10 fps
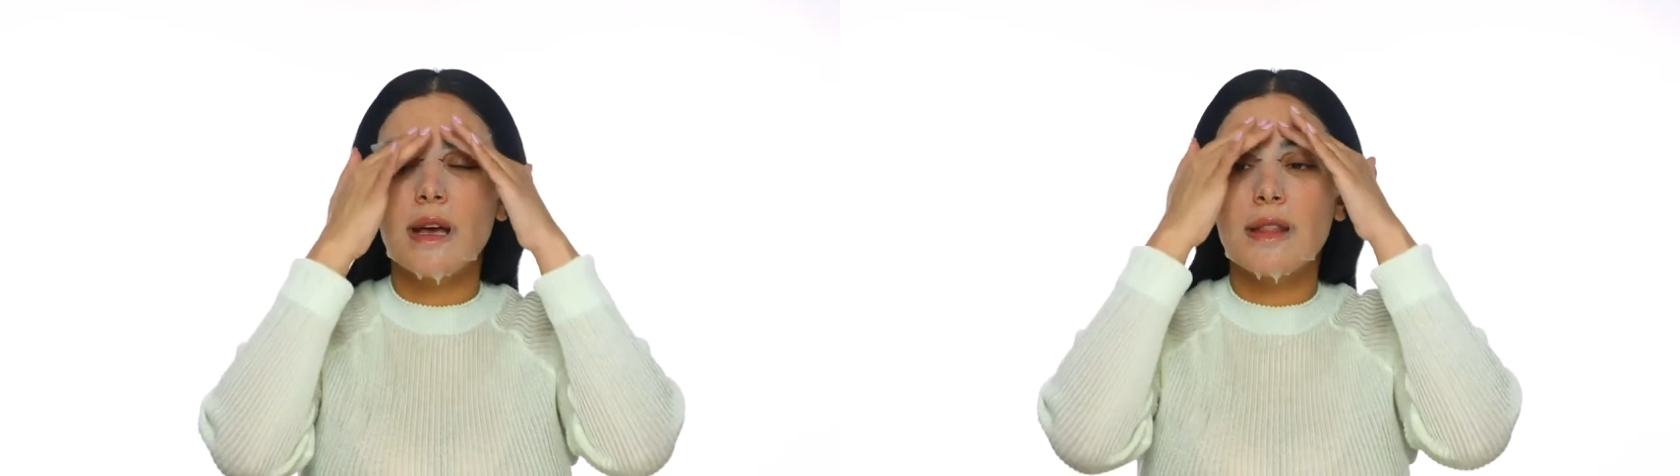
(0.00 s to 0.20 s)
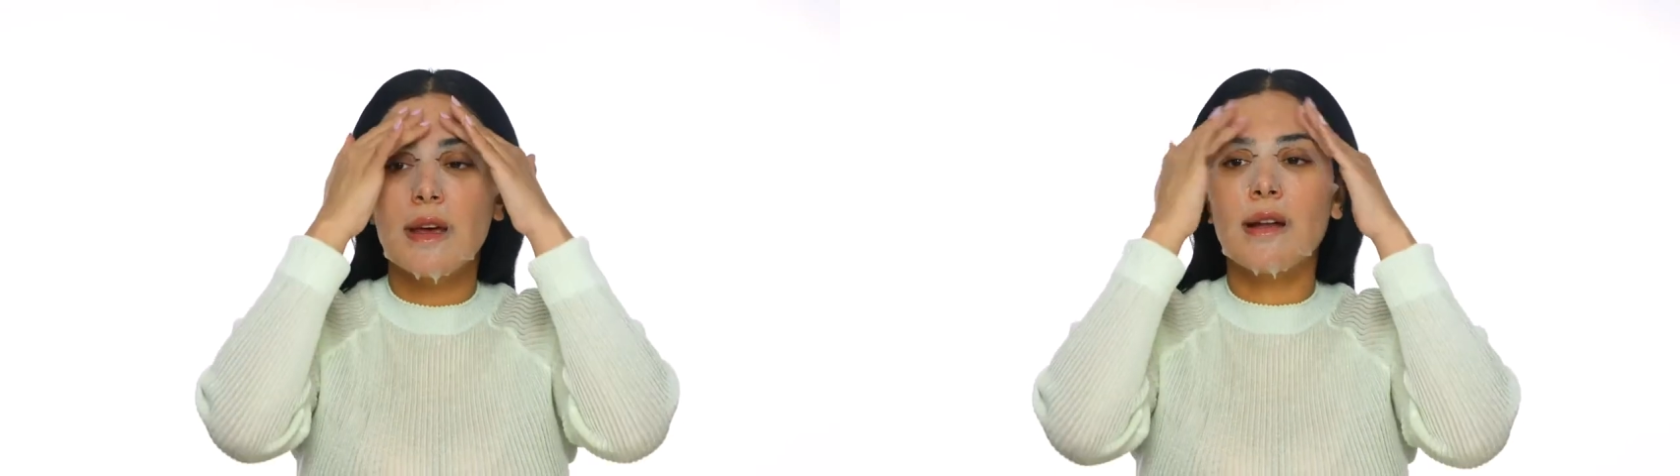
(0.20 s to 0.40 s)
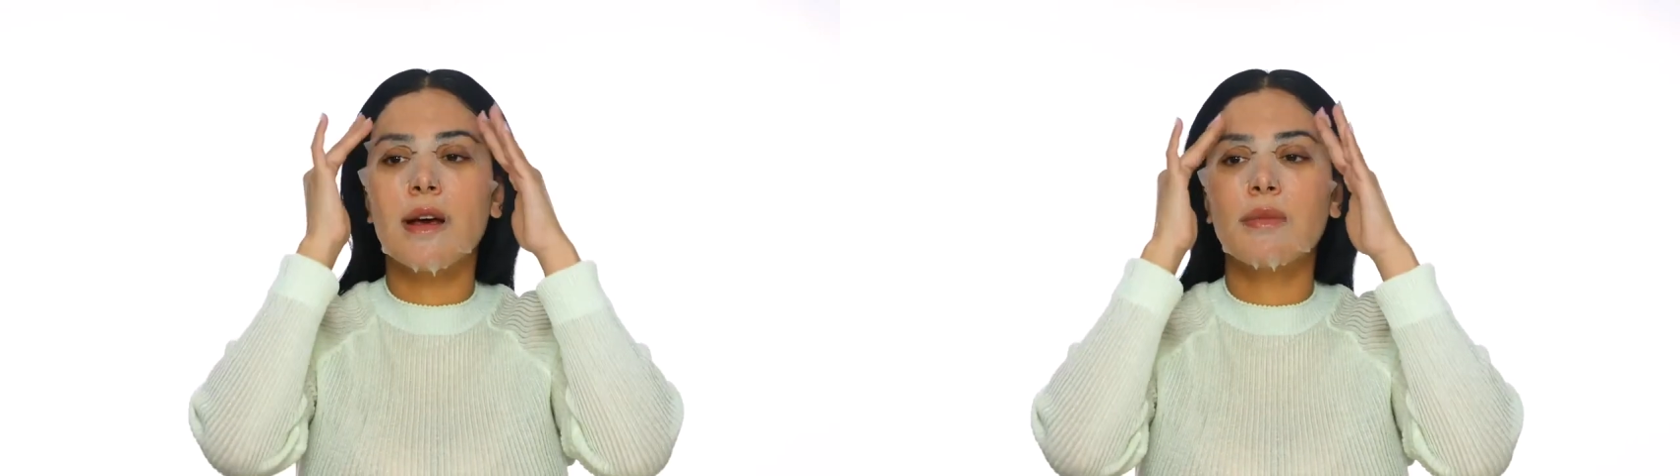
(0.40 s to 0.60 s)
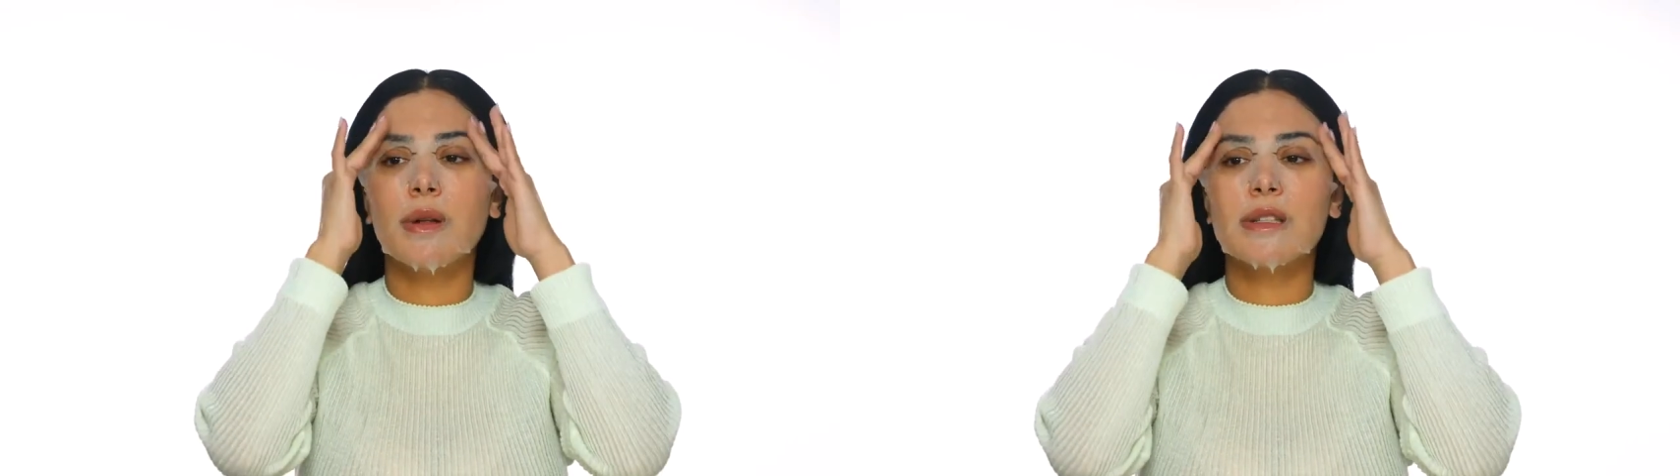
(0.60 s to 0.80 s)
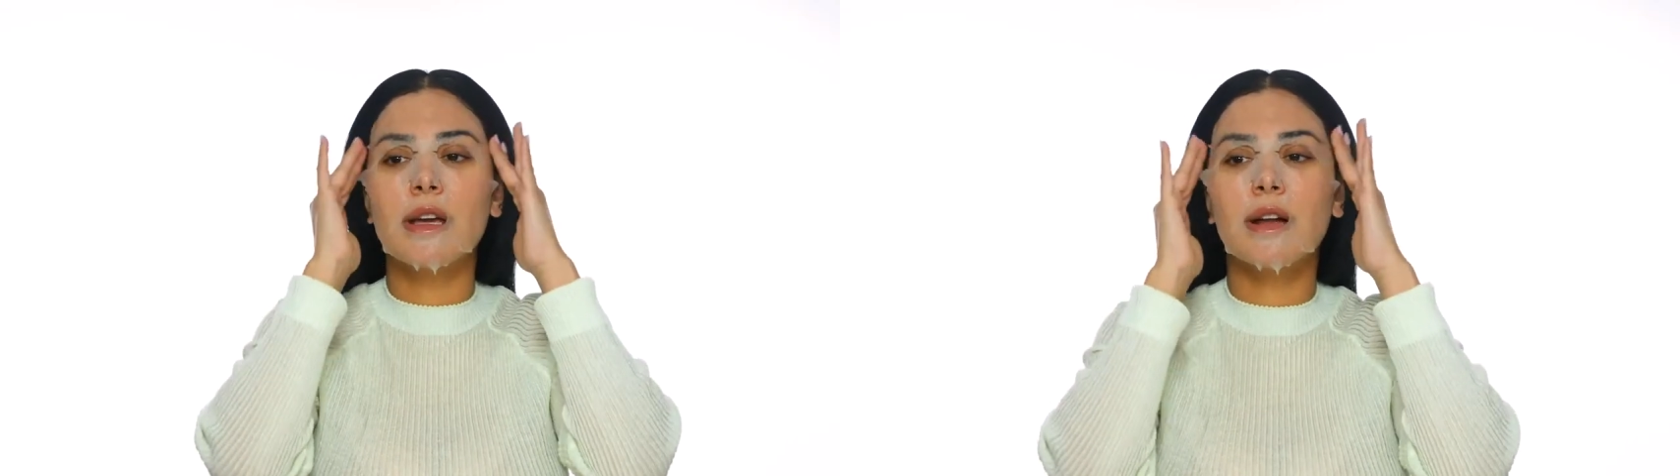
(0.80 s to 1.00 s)
and then
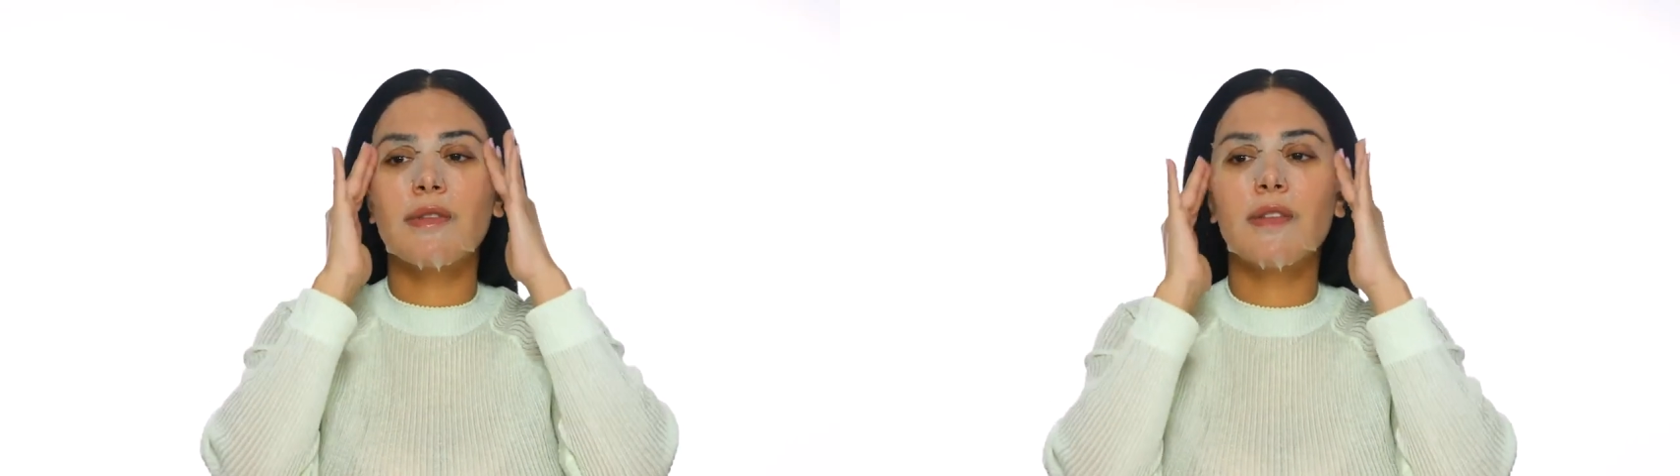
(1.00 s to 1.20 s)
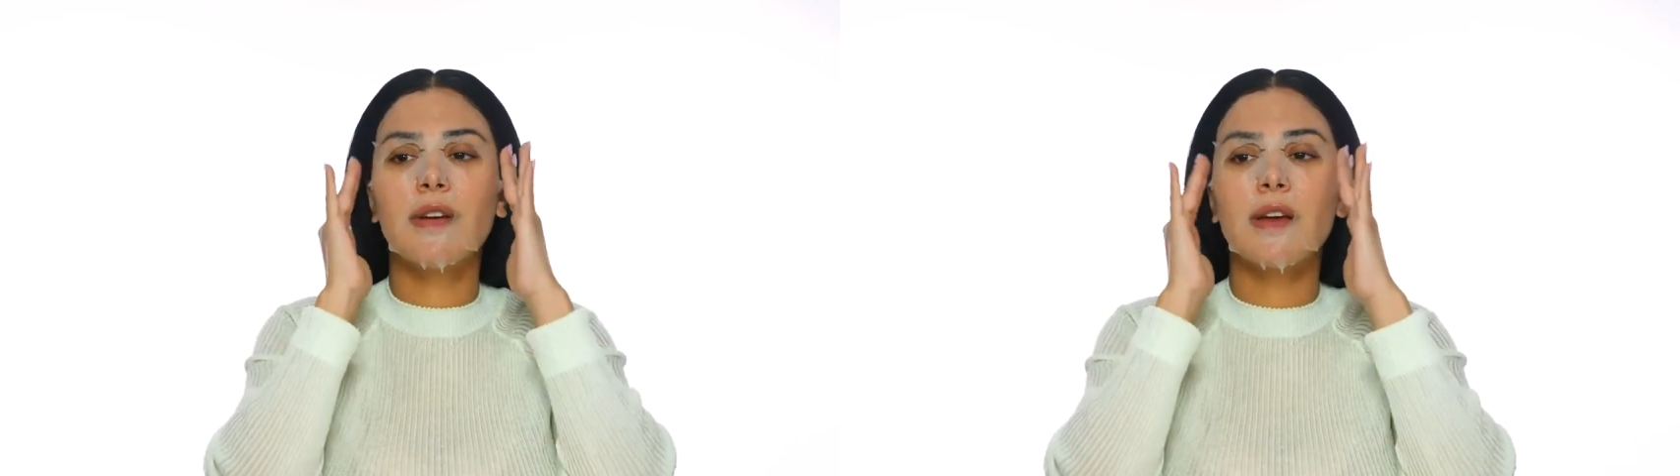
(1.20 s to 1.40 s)
we'll take it off the